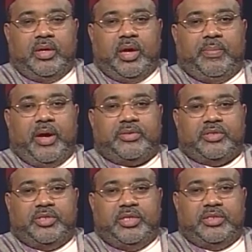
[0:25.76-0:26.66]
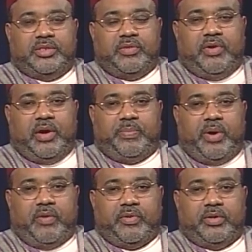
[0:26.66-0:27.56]
about the teachings of our
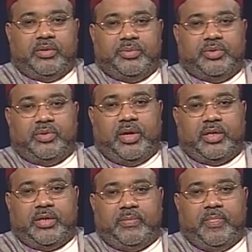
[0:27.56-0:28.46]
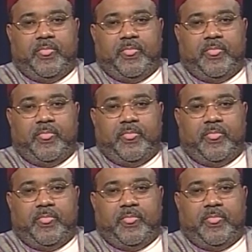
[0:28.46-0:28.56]
Prophet, Noble Drew Ali.